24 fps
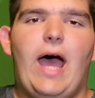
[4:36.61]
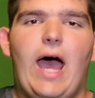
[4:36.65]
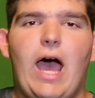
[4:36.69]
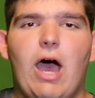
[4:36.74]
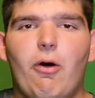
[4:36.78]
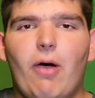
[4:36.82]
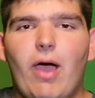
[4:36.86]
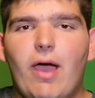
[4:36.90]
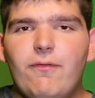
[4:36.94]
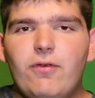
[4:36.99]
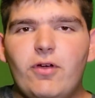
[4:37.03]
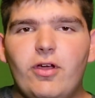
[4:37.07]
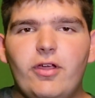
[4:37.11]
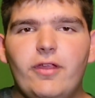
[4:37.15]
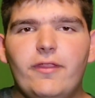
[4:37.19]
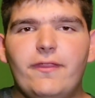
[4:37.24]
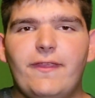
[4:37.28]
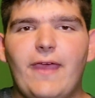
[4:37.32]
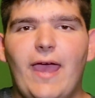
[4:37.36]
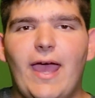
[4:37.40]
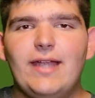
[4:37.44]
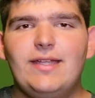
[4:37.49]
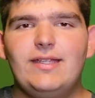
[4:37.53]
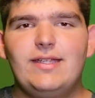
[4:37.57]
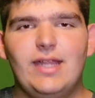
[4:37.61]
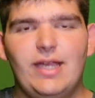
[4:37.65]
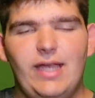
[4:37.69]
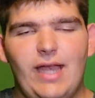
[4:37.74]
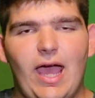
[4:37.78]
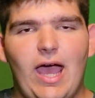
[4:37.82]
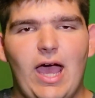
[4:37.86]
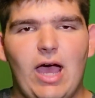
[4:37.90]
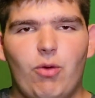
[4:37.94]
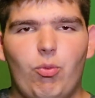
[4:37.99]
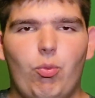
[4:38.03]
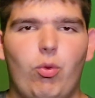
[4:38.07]
However, that did
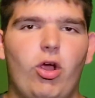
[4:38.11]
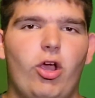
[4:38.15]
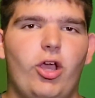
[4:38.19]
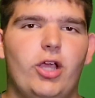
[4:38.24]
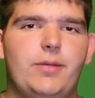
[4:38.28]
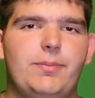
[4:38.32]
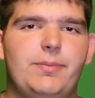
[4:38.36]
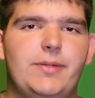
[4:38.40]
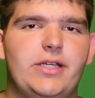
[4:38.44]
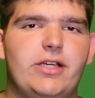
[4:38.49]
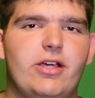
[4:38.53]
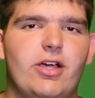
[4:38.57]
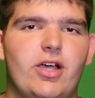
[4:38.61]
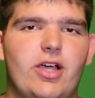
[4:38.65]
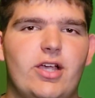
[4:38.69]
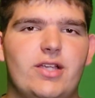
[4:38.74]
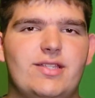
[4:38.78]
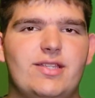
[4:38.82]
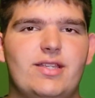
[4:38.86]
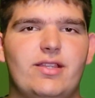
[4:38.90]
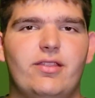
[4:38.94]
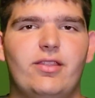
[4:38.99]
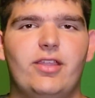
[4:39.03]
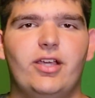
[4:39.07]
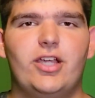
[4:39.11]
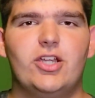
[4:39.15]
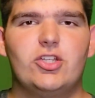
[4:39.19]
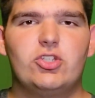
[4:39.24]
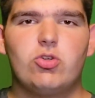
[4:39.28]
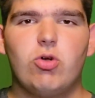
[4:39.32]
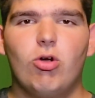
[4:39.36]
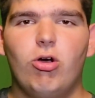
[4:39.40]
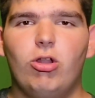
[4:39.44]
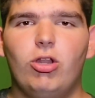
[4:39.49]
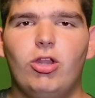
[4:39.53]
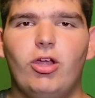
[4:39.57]
not work because the
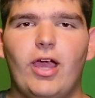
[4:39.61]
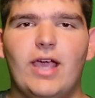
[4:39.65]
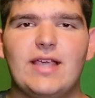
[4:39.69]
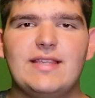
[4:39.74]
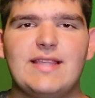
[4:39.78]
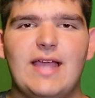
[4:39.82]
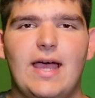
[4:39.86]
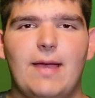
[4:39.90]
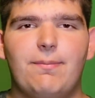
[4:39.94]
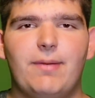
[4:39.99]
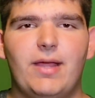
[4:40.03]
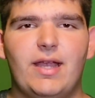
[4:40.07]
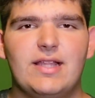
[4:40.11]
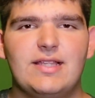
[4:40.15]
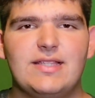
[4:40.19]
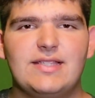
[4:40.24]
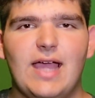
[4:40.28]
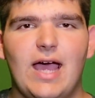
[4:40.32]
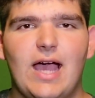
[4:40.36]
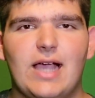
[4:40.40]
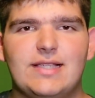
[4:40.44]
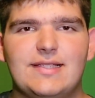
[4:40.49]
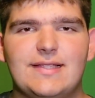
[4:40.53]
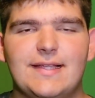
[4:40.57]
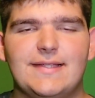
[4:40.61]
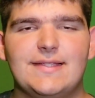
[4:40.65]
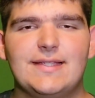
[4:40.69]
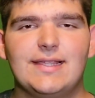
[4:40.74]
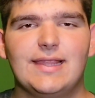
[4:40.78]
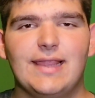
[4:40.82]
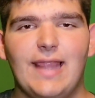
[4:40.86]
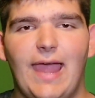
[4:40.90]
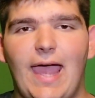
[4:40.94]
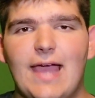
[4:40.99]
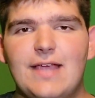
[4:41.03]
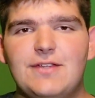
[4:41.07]
controller has not been in stock
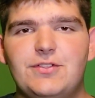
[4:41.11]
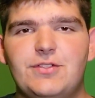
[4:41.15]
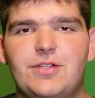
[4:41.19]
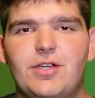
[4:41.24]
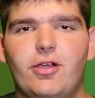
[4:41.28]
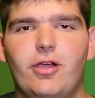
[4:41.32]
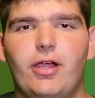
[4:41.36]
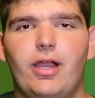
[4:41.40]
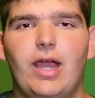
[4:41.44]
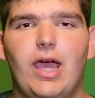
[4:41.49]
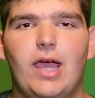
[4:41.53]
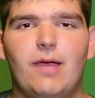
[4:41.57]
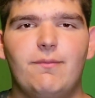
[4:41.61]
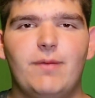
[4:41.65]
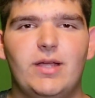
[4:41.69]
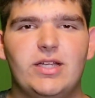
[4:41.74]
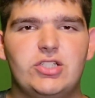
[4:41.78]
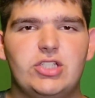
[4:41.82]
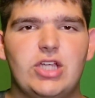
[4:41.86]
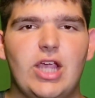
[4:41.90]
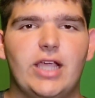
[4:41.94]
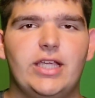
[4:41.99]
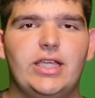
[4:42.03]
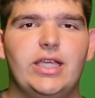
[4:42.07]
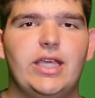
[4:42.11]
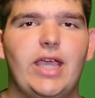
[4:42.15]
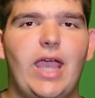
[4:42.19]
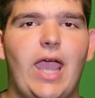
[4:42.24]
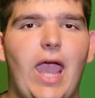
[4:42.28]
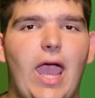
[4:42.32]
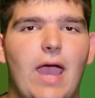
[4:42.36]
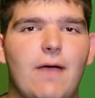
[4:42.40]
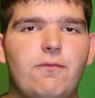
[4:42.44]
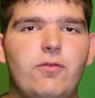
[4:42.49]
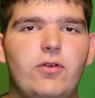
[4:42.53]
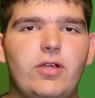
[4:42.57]
since last year, and I've been checking
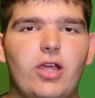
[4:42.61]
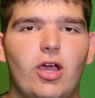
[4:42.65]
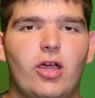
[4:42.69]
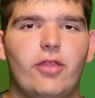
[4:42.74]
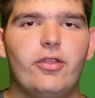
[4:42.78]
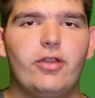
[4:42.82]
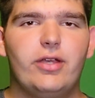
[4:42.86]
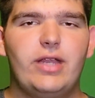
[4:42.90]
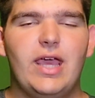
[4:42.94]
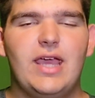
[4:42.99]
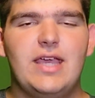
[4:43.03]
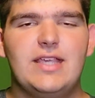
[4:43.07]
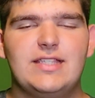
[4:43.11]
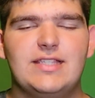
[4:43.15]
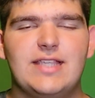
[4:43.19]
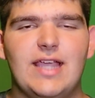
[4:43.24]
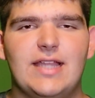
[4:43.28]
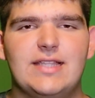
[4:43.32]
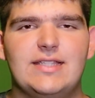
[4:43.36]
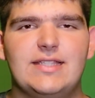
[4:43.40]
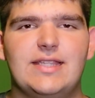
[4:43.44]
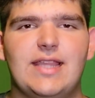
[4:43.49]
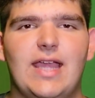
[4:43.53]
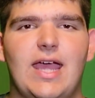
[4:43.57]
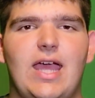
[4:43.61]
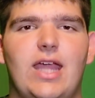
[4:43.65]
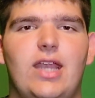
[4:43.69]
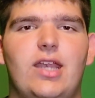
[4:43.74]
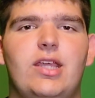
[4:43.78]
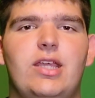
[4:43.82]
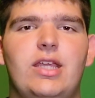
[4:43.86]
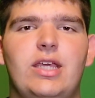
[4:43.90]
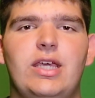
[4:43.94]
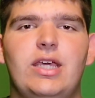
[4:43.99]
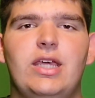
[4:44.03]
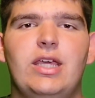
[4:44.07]
every other day since
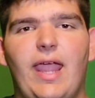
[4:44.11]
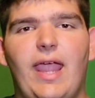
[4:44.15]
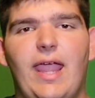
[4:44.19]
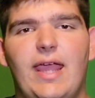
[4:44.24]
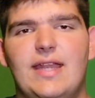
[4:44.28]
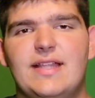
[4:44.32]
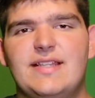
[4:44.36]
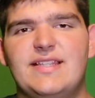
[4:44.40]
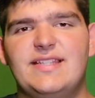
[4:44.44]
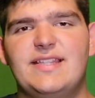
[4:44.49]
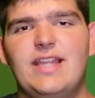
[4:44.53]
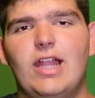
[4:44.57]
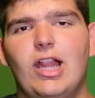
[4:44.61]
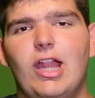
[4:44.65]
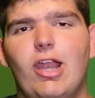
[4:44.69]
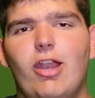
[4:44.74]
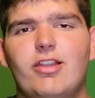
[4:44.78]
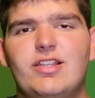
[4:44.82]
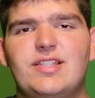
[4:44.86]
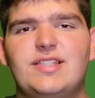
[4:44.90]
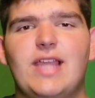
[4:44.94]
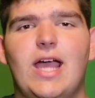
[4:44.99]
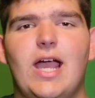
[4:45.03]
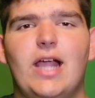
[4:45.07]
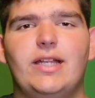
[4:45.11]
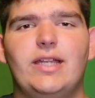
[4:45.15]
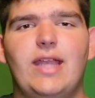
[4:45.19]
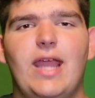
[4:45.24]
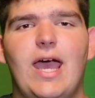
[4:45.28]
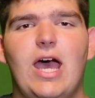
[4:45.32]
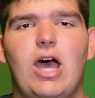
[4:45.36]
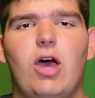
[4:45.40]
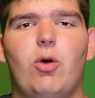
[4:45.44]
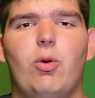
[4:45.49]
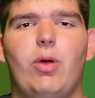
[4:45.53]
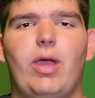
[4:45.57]
then, and it's still out of stock
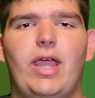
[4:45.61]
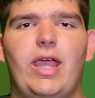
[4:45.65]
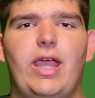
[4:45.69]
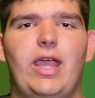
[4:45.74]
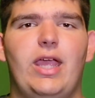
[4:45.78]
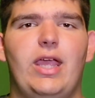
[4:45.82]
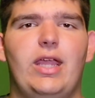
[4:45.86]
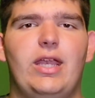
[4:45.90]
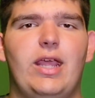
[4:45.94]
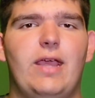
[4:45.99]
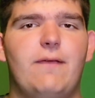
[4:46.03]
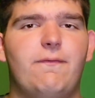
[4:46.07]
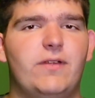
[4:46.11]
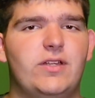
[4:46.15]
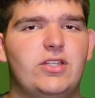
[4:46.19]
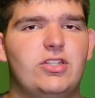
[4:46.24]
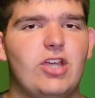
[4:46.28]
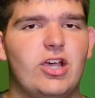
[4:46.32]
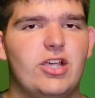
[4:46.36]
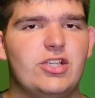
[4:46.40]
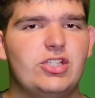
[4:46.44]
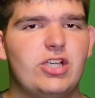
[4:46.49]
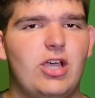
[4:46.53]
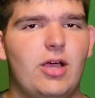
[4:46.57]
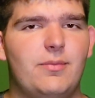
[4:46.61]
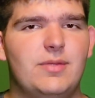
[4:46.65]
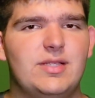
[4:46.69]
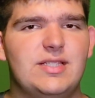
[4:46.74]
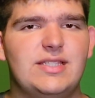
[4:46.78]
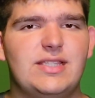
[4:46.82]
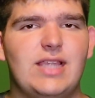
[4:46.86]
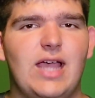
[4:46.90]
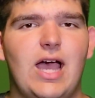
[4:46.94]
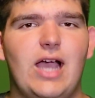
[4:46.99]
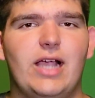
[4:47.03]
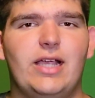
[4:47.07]
now. And if it does come in
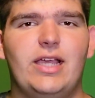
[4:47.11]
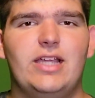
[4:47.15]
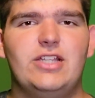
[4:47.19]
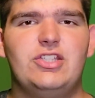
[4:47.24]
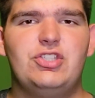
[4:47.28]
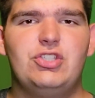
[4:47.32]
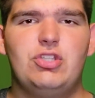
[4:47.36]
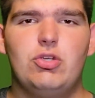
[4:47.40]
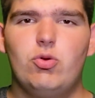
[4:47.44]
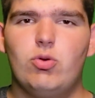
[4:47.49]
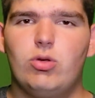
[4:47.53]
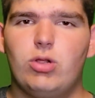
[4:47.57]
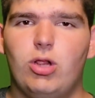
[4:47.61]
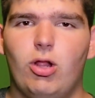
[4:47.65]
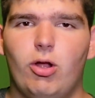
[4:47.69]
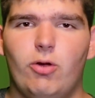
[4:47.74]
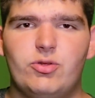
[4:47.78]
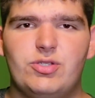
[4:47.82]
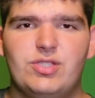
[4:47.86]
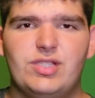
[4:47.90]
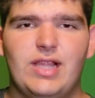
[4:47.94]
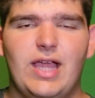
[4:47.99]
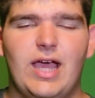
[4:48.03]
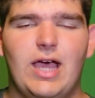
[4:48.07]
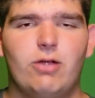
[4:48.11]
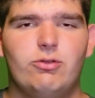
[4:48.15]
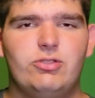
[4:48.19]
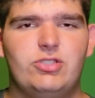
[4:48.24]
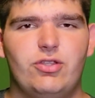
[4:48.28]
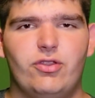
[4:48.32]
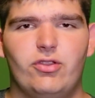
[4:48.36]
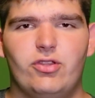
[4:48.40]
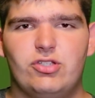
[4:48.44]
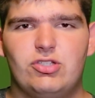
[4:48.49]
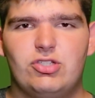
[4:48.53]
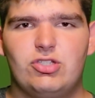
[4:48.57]
stock, it's too close now
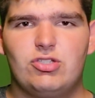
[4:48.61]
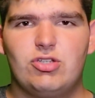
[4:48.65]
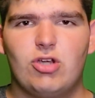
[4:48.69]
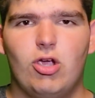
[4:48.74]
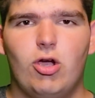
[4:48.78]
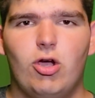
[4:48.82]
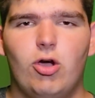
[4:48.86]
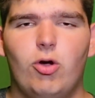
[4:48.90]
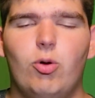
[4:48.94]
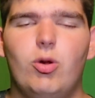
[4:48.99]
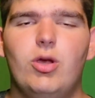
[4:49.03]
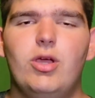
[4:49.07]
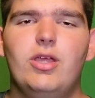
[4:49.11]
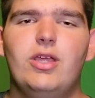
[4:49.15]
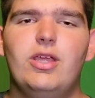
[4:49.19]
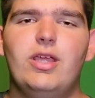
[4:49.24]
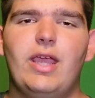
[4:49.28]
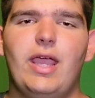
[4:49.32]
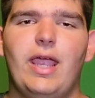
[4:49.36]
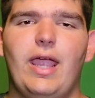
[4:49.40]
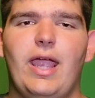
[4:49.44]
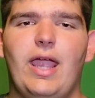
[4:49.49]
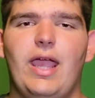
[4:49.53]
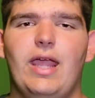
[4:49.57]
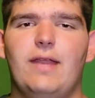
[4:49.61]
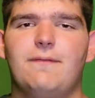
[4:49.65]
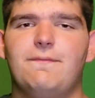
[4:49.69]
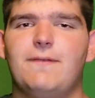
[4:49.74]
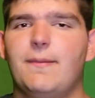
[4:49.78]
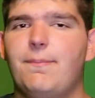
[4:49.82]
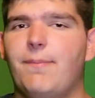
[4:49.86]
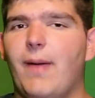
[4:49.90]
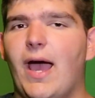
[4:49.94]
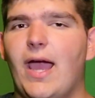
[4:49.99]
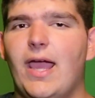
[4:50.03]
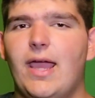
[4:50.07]
to the show, and if
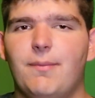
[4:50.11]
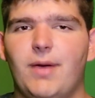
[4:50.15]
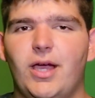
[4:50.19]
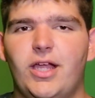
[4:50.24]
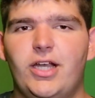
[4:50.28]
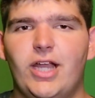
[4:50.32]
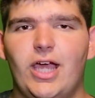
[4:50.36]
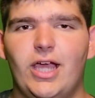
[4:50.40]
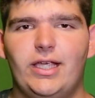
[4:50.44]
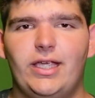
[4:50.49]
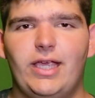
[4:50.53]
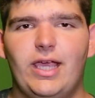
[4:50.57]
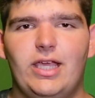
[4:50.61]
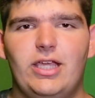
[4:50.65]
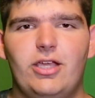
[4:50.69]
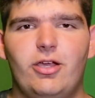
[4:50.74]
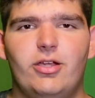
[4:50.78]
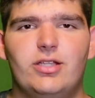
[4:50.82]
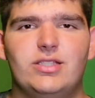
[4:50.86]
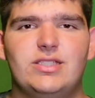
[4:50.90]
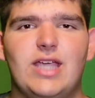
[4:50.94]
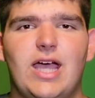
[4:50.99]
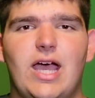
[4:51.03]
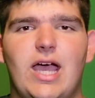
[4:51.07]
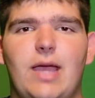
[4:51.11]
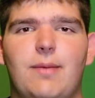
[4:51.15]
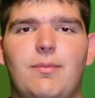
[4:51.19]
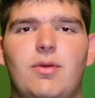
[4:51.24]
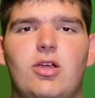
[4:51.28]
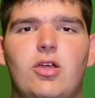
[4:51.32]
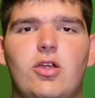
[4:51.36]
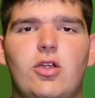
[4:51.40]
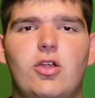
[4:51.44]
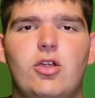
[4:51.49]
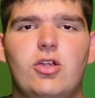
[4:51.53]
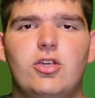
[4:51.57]
I buy it, it might not get here in
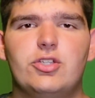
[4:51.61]
time.